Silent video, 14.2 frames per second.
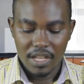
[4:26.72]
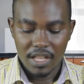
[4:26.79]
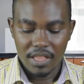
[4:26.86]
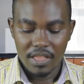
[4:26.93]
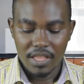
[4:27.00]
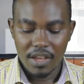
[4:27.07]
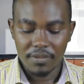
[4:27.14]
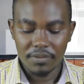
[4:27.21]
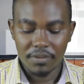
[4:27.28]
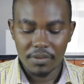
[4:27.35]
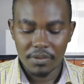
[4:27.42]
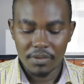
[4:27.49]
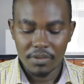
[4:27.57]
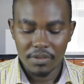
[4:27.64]

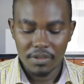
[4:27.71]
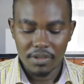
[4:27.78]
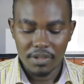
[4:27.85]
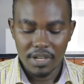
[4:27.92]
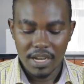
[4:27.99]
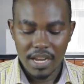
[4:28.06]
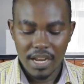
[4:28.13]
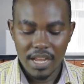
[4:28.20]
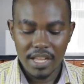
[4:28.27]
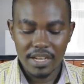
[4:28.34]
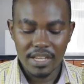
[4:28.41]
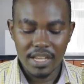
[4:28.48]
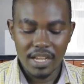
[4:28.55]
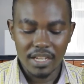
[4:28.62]
Therefore,
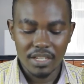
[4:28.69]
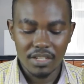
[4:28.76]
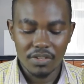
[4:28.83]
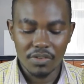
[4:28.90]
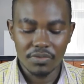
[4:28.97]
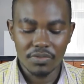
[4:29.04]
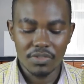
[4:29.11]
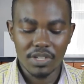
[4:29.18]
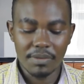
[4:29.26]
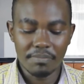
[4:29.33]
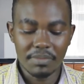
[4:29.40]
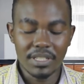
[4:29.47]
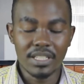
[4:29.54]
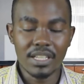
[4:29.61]
area of
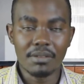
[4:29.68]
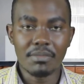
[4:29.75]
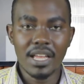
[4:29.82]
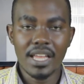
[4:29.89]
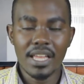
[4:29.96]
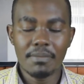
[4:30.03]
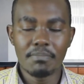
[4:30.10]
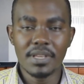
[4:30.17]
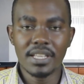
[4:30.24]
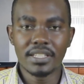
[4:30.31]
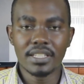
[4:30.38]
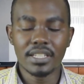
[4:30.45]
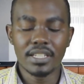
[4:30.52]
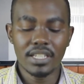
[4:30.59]
trapezium
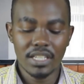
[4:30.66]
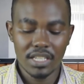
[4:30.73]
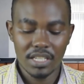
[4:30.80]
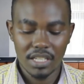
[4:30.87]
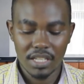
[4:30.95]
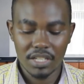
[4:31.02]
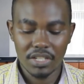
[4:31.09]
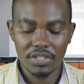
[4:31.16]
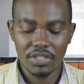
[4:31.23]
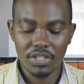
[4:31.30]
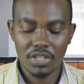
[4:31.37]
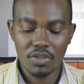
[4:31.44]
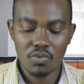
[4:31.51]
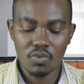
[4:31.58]
ABCD is
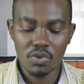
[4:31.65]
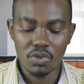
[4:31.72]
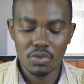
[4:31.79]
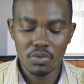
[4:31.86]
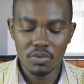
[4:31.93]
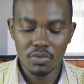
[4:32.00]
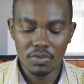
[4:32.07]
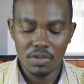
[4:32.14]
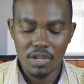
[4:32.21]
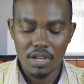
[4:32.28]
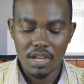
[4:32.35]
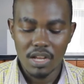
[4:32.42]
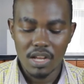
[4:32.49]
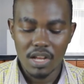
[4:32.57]
equal to
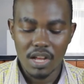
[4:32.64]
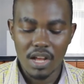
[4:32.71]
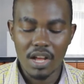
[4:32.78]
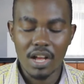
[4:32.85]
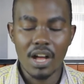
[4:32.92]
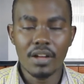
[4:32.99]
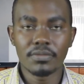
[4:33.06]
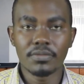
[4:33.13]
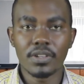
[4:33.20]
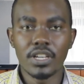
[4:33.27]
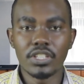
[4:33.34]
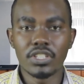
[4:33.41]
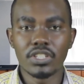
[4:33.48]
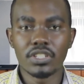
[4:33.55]
a half
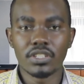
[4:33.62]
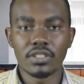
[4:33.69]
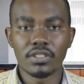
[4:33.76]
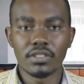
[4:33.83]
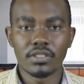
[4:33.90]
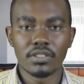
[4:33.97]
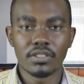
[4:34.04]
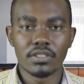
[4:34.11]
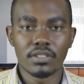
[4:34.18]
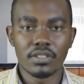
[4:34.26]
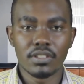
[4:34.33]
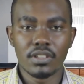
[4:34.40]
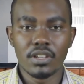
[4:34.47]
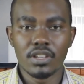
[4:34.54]
H
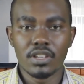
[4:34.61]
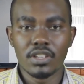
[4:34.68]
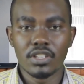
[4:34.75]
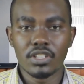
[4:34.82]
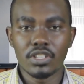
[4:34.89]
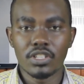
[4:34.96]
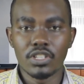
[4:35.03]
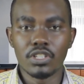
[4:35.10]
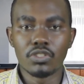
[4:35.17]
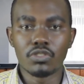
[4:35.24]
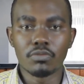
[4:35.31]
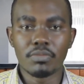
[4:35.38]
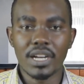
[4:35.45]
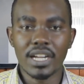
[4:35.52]

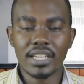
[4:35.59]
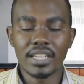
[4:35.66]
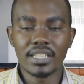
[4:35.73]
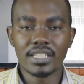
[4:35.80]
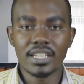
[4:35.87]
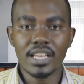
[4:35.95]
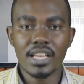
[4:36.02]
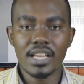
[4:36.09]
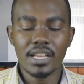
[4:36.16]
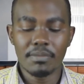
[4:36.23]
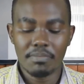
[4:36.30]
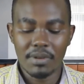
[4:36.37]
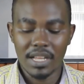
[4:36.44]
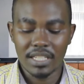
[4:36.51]
into brackets A
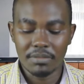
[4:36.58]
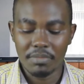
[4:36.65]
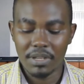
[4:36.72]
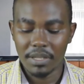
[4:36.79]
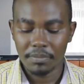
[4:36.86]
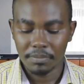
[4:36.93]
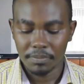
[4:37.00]
plus B,